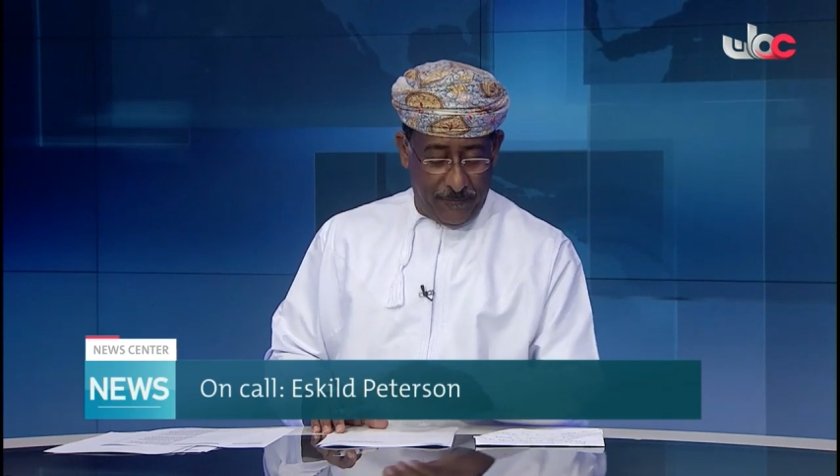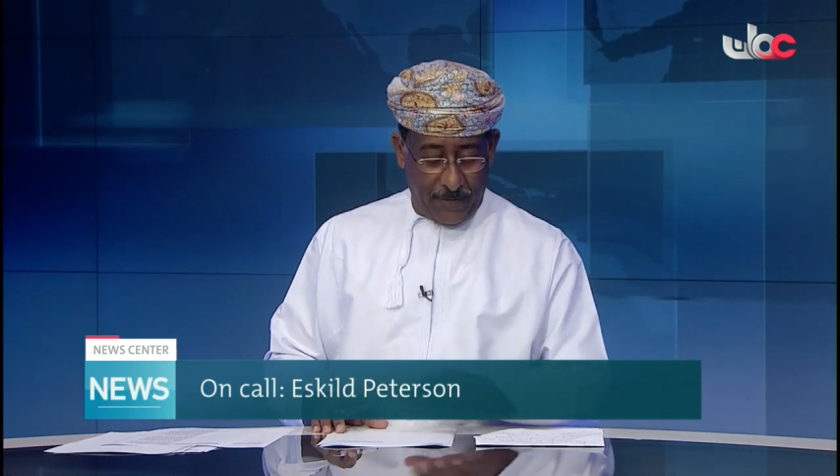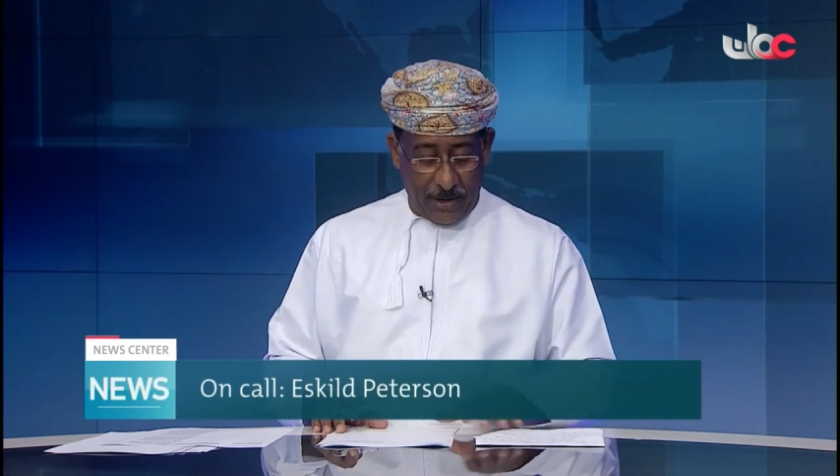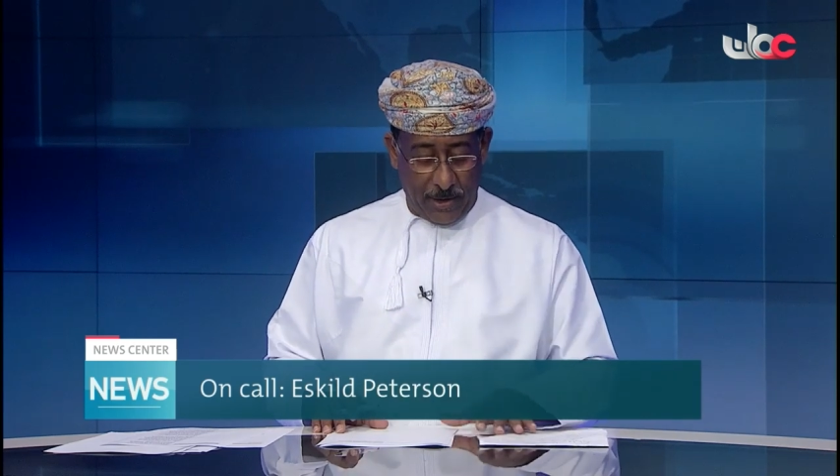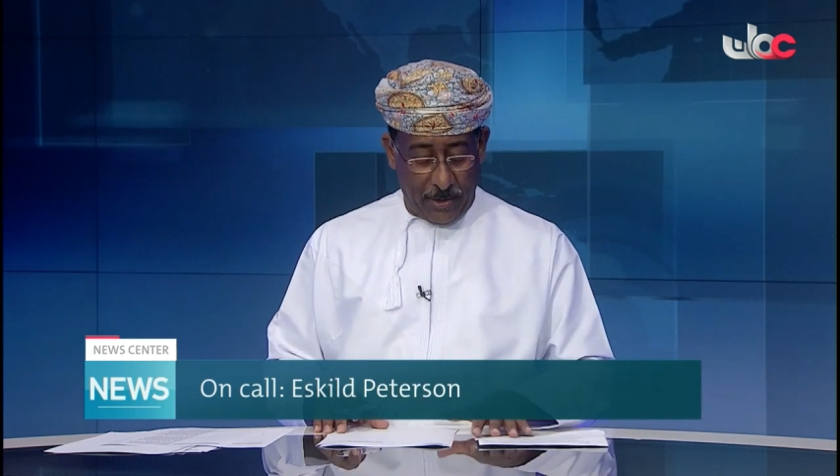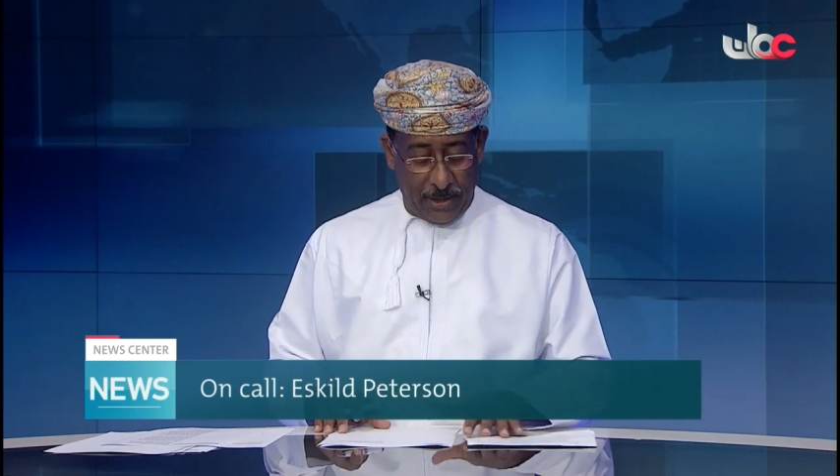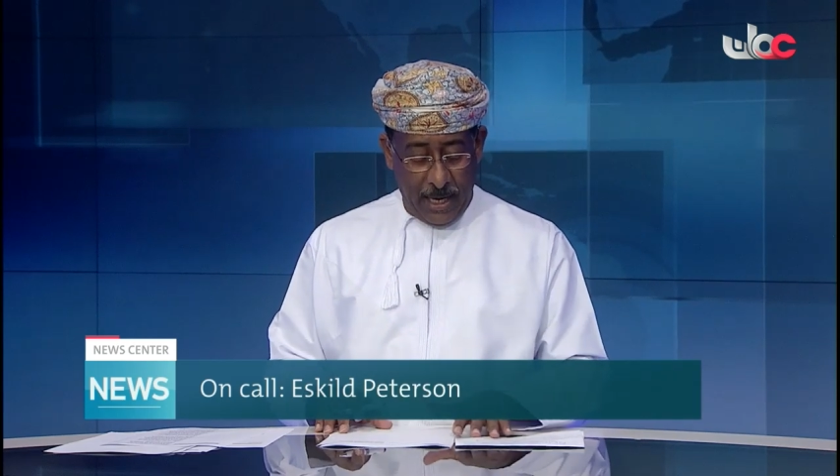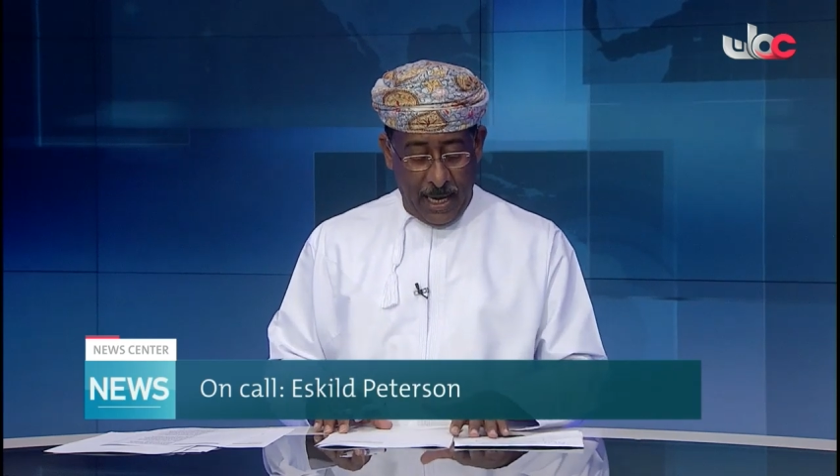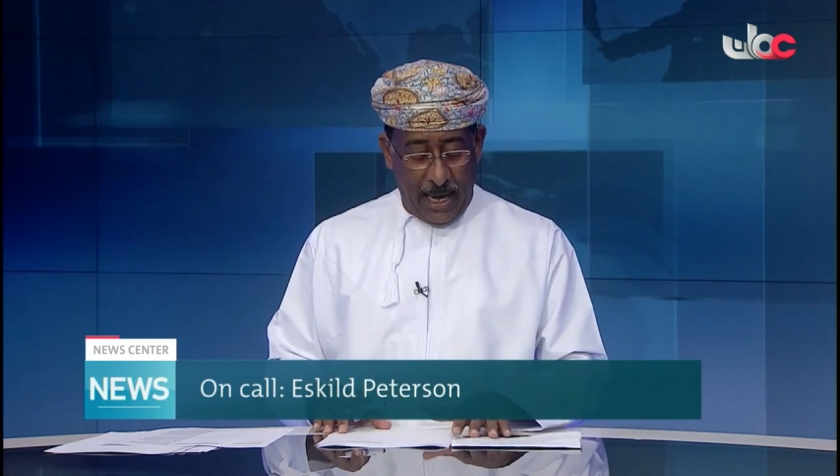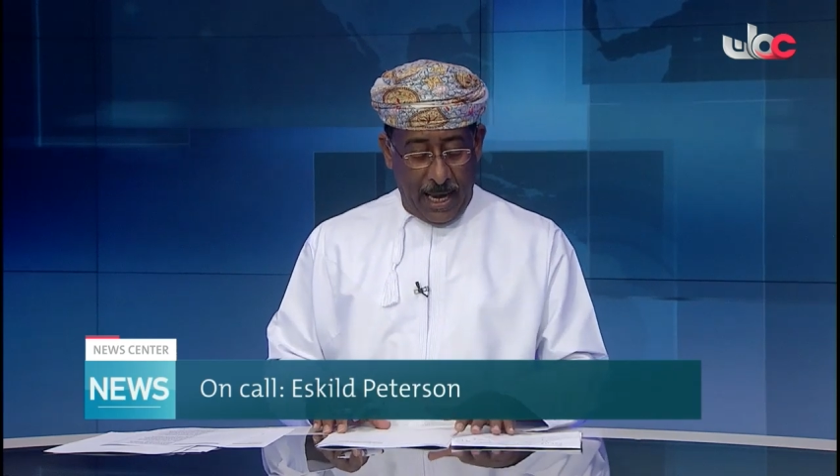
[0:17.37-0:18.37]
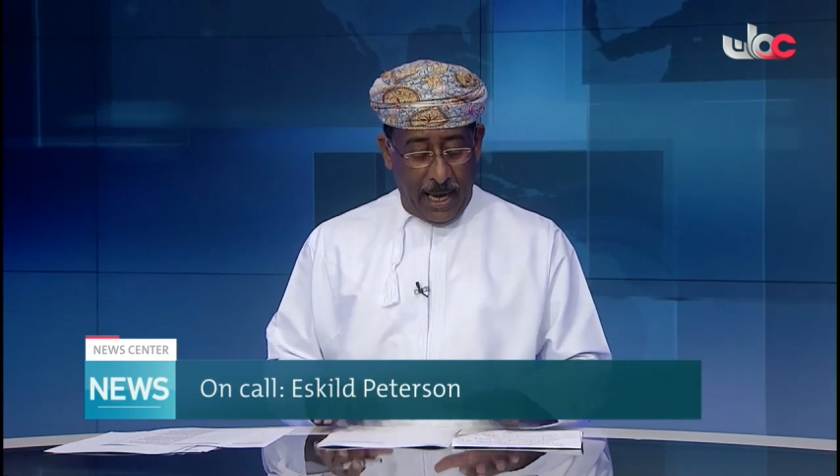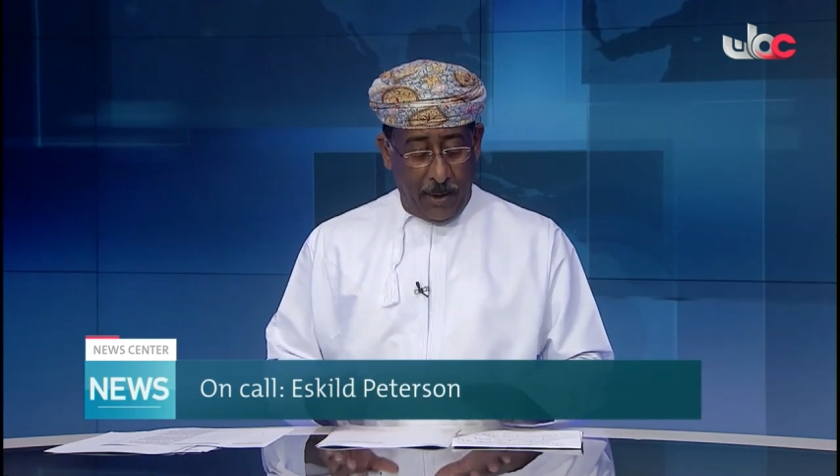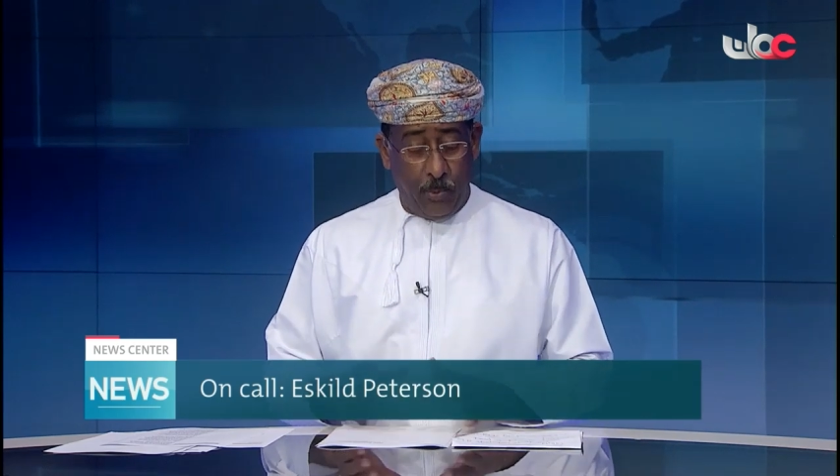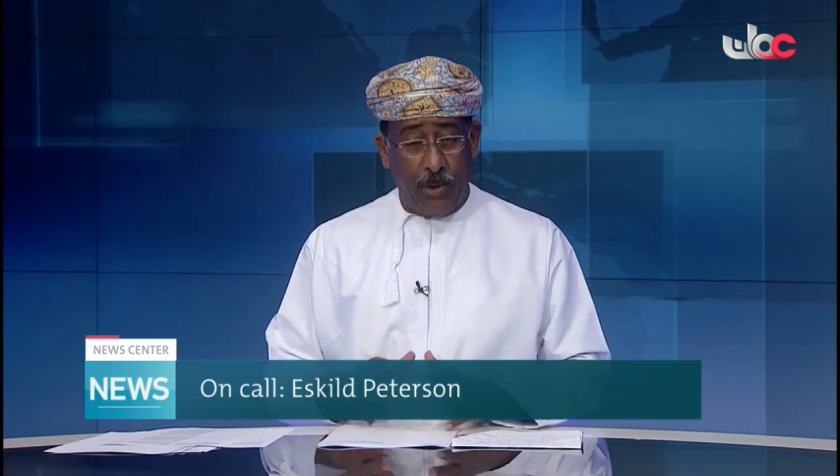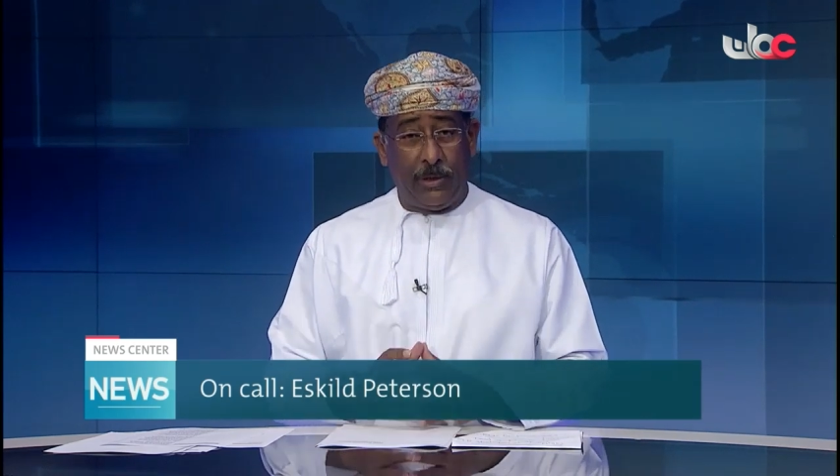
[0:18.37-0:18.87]
Very good.
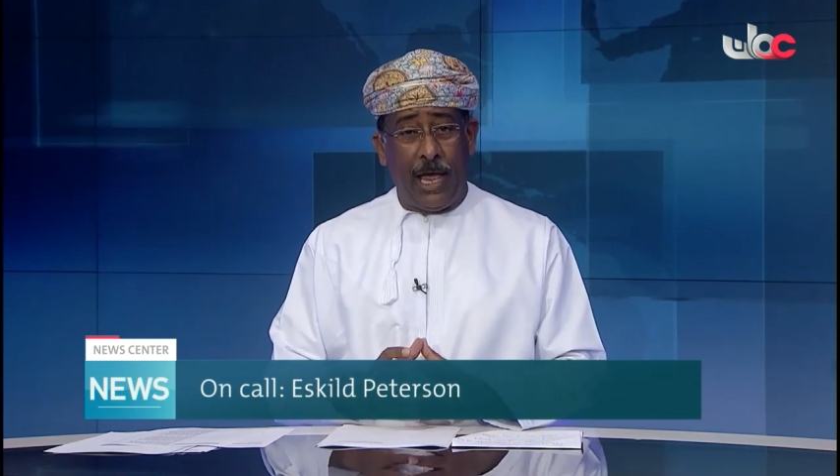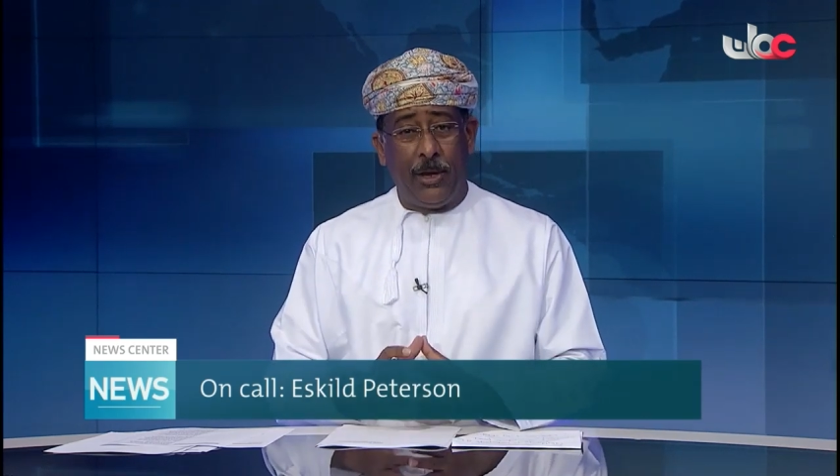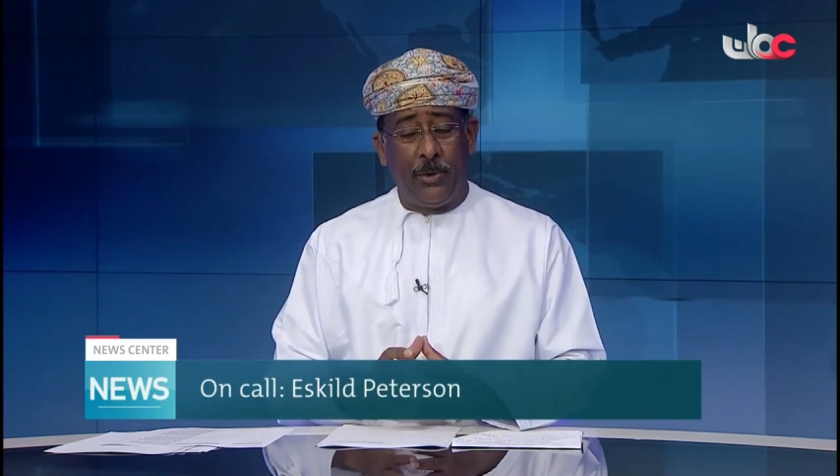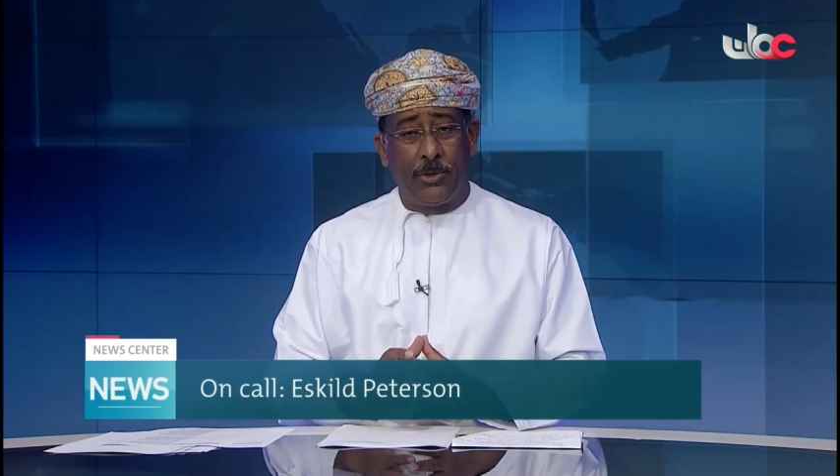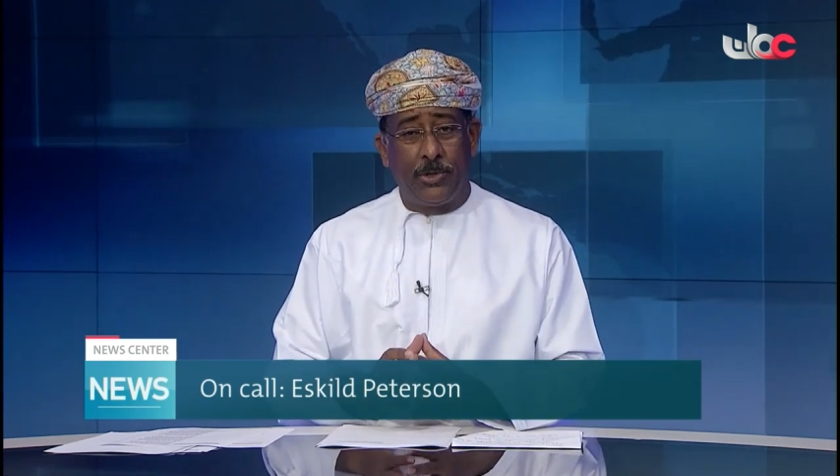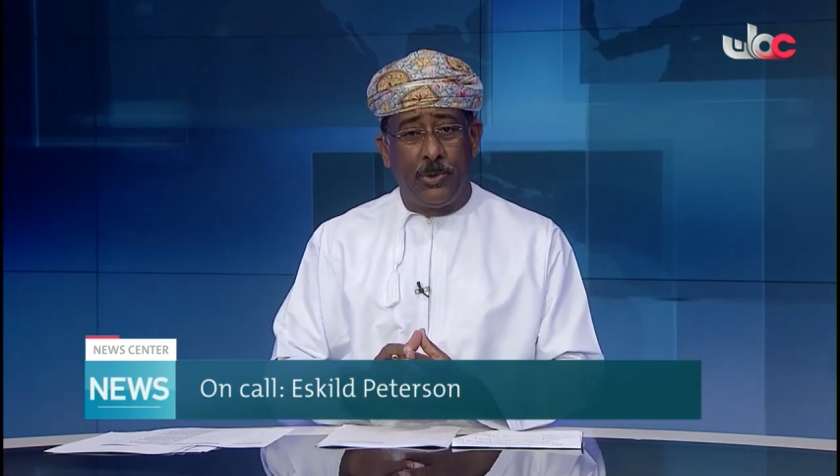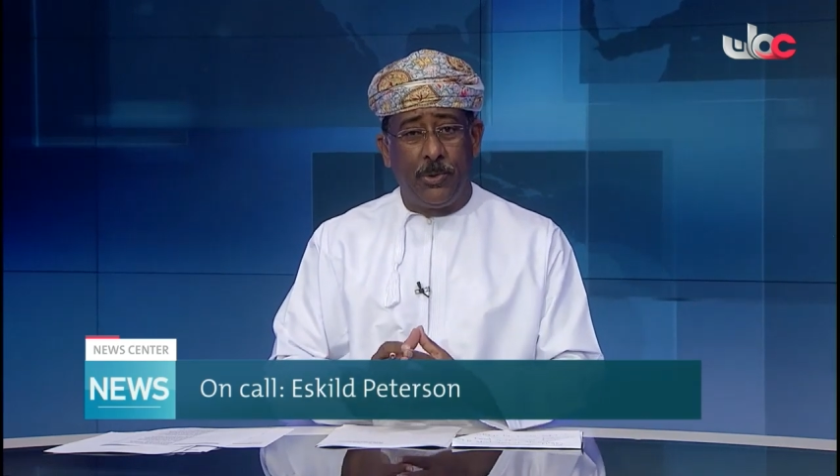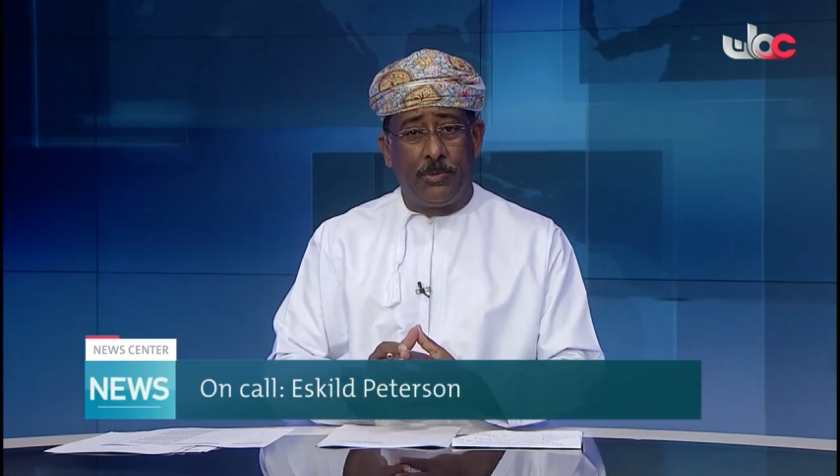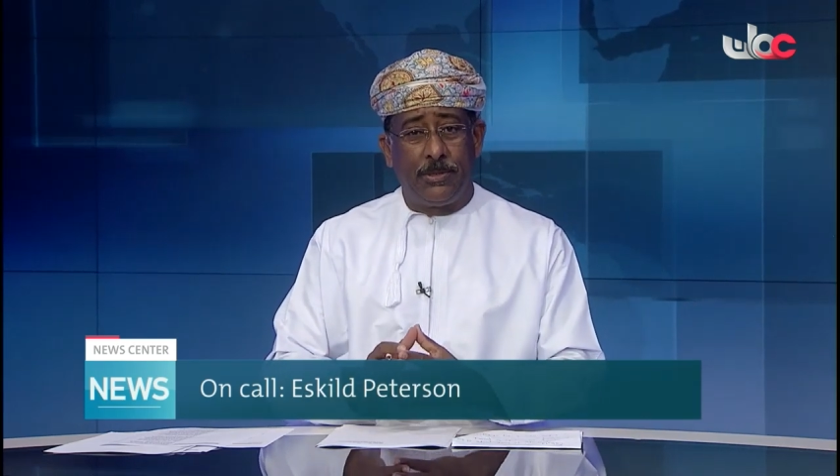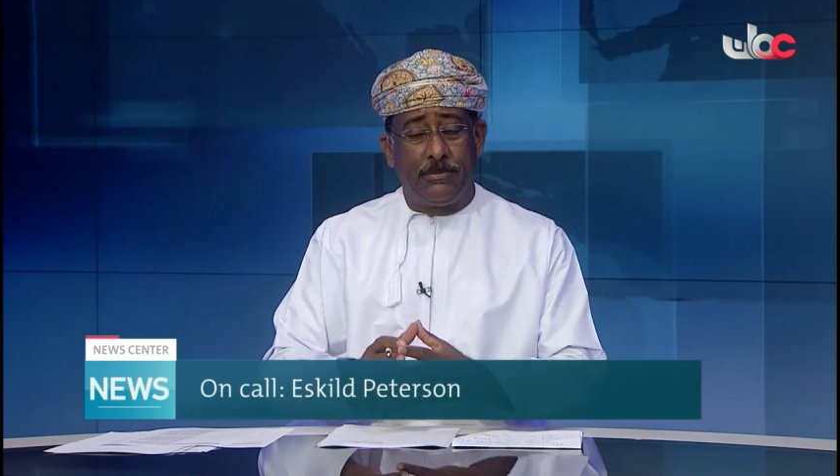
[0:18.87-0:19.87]
We would like you to